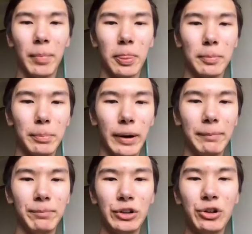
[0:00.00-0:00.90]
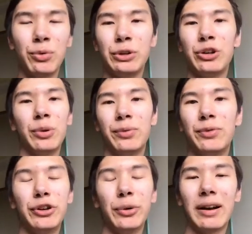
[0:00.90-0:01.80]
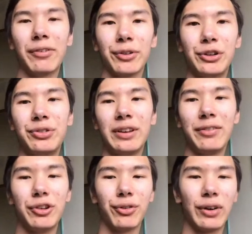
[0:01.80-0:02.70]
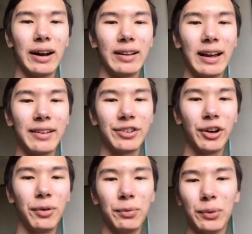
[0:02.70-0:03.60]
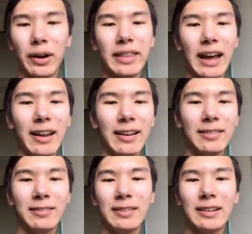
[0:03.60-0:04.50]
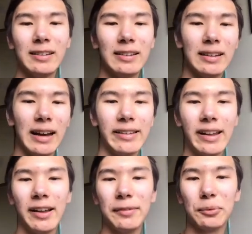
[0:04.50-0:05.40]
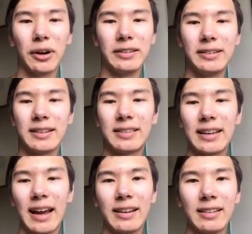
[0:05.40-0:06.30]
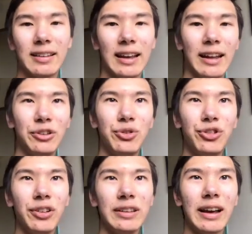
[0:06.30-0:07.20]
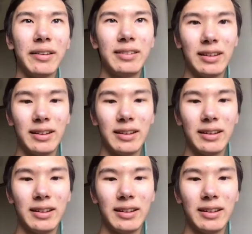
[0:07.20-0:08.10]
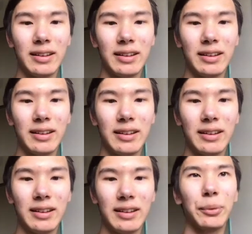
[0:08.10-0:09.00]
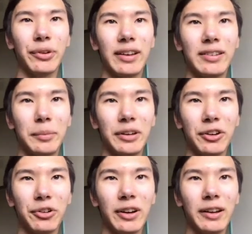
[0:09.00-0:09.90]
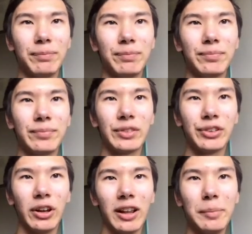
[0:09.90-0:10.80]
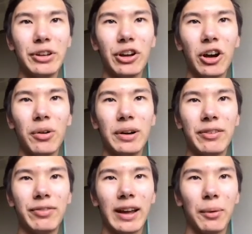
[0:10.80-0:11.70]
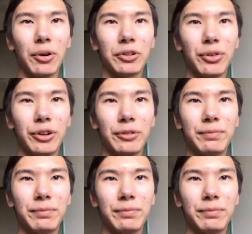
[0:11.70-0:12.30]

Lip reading: But you would do whatever you saved your file as. So run that and then run git status. And you should now see it will say something in green. So let me know if that works for you.